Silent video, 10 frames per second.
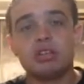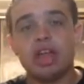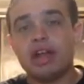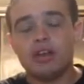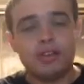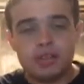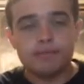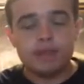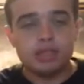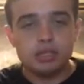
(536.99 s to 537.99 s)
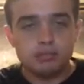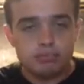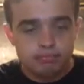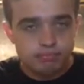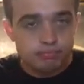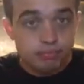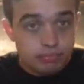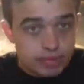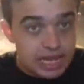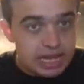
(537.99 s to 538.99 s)
I know that's fucking
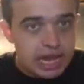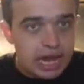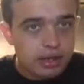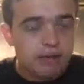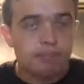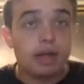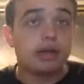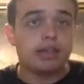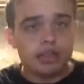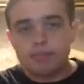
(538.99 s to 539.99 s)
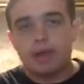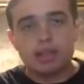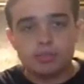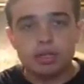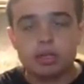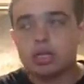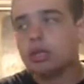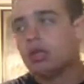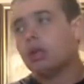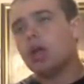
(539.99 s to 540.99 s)
idiotic, but there's a possibility.